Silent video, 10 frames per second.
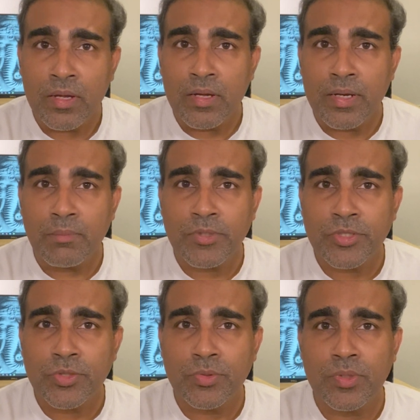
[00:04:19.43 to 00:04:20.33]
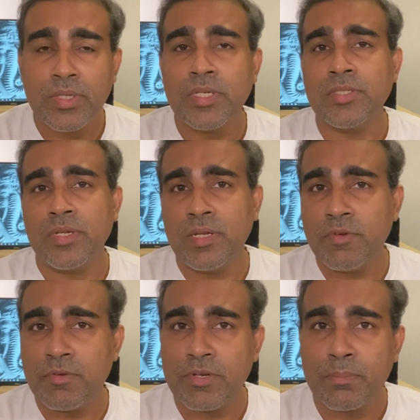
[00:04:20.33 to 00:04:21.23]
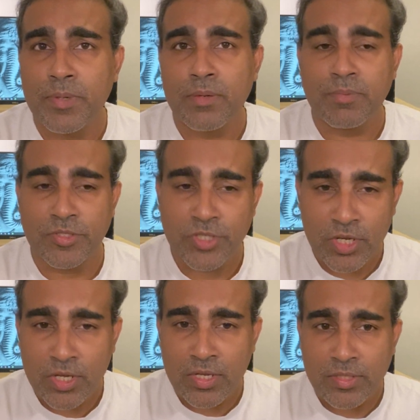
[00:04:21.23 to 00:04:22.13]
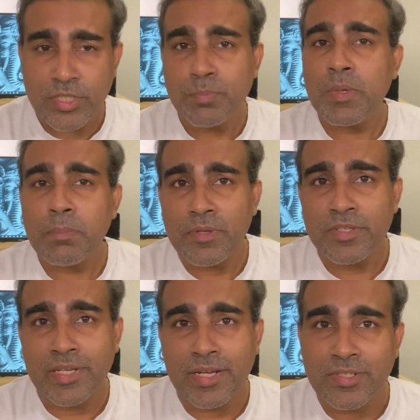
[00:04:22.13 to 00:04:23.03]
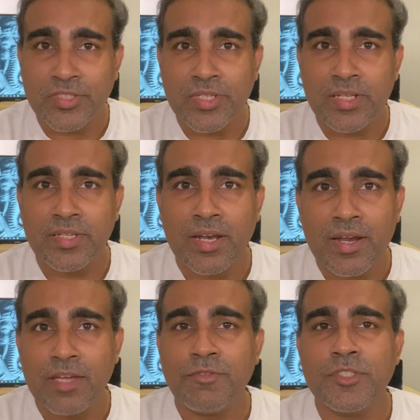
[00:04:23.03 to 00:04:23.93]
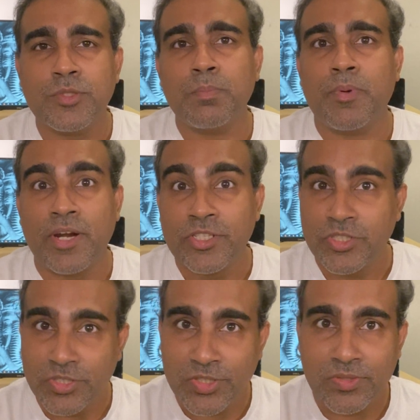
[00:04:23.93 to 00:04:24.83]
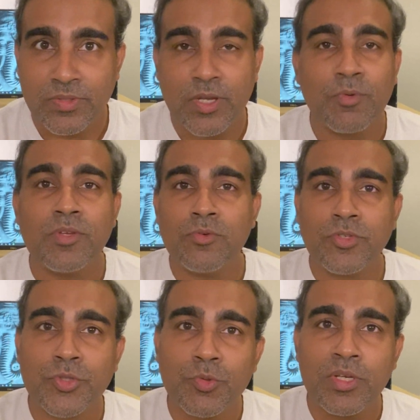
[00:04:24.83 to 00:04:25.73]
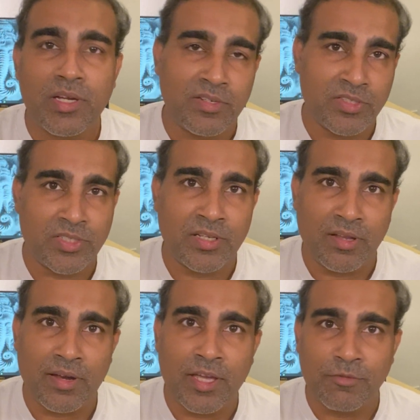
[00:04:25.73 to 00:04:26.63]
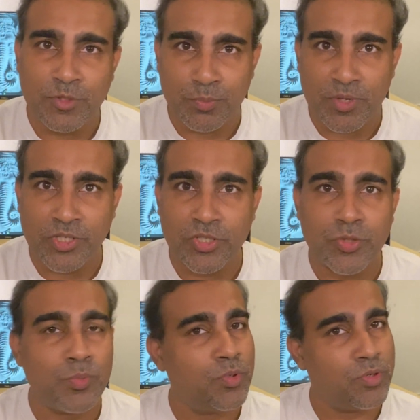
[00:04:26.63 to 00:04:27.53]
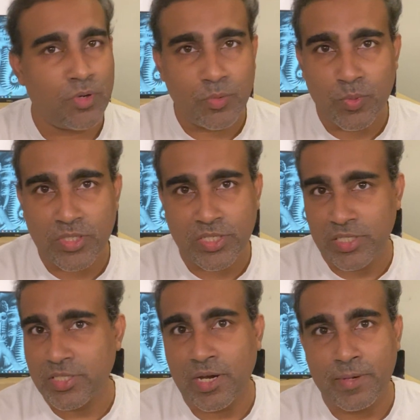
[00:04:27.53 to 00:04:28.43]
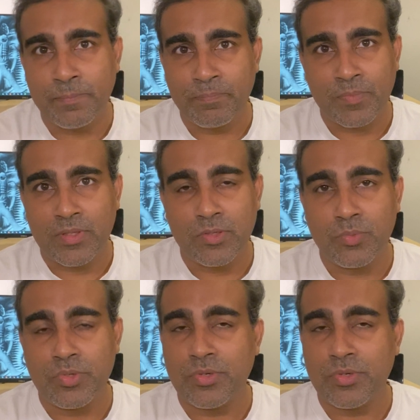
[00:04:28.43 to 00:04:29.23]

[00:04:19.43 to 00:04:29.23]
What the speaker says: Number two is living with a purpose. These people, they understand that life is precious. Okay, when you truly understand that life is precious, you would not waste any time. You